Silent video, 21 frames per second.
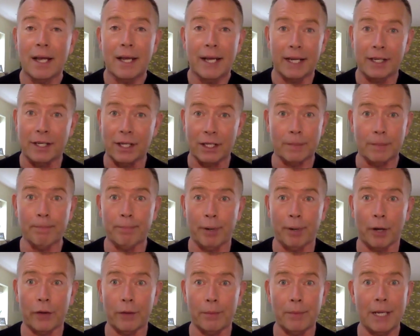it doesn't
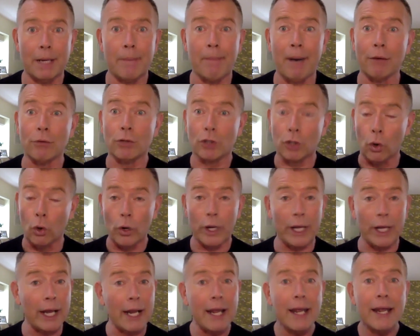bother me about
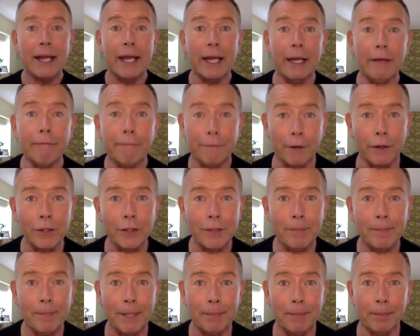talking in front of
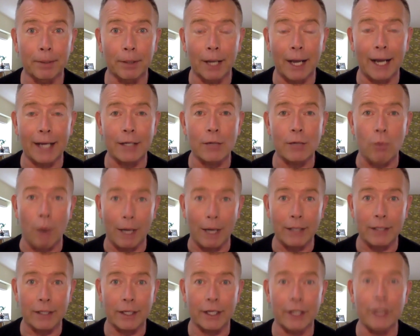people. I
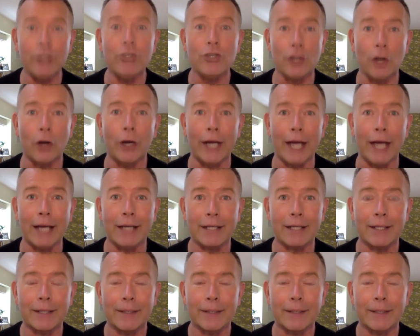quite enjoy it.